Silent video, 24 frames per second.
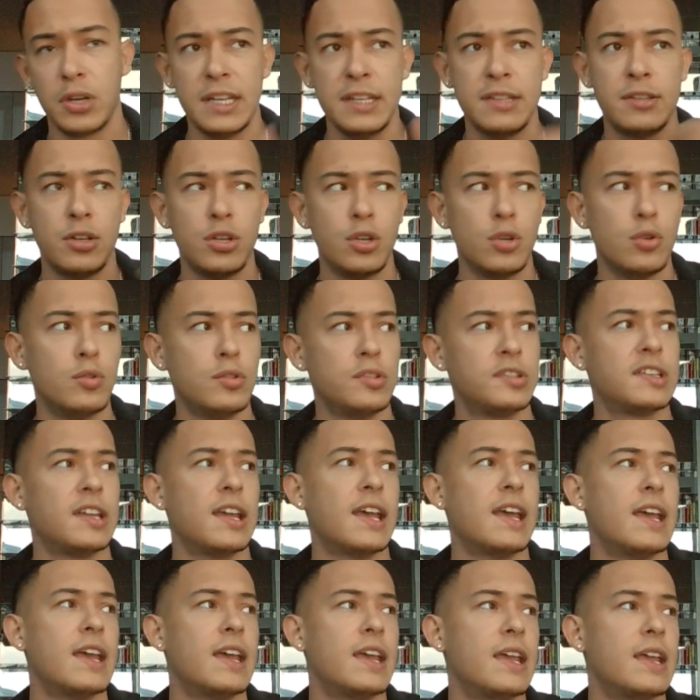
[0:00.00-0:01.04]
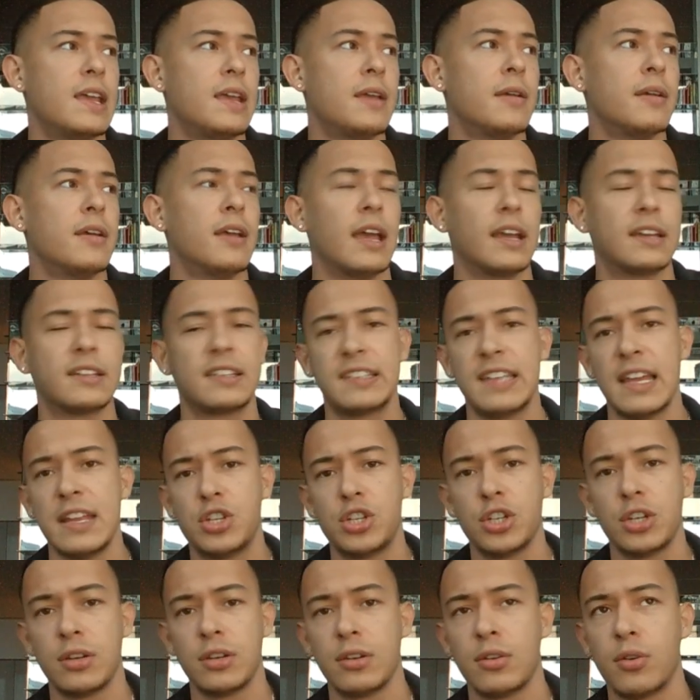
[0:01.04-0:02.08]
You can either use a
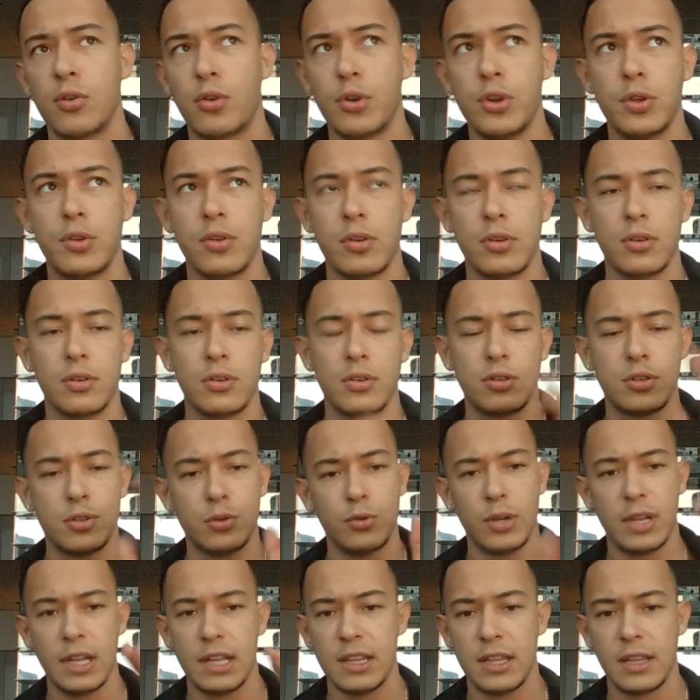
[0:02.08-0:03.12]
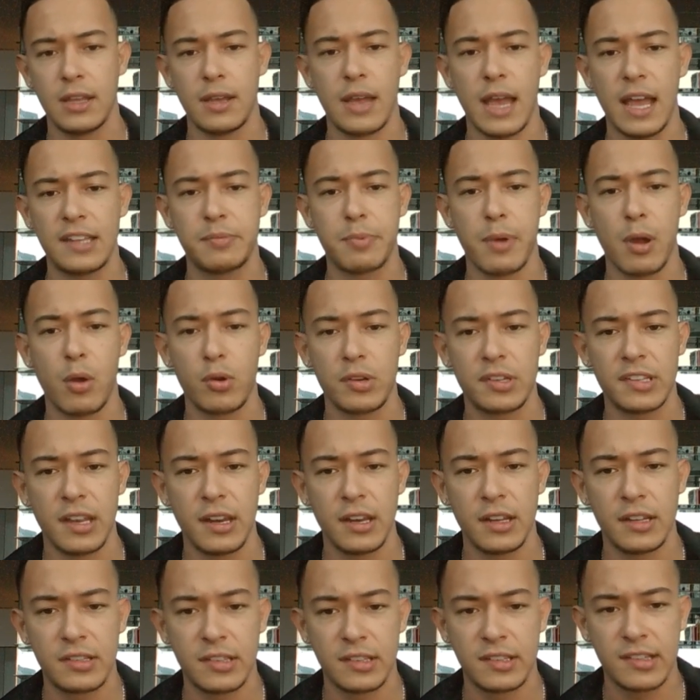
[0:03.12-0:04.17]
extension or you can do it in the
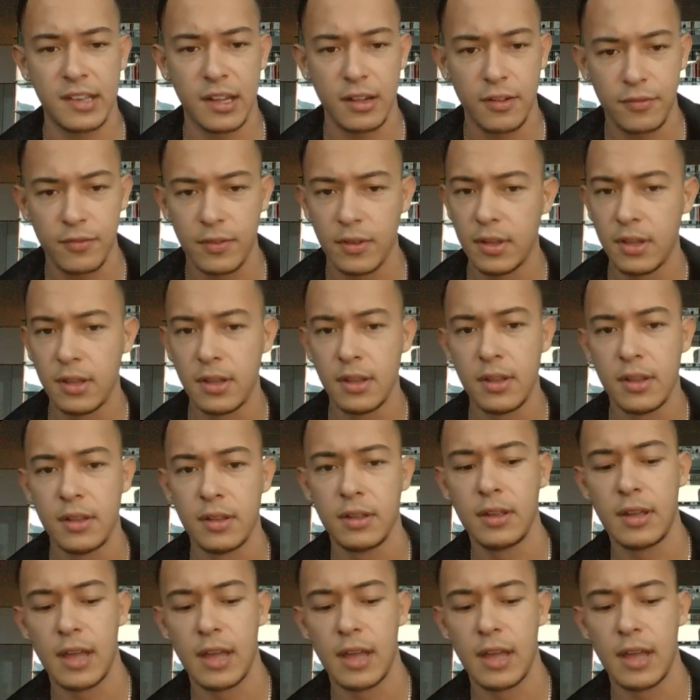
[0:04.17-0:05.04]
AdsPower settings itself,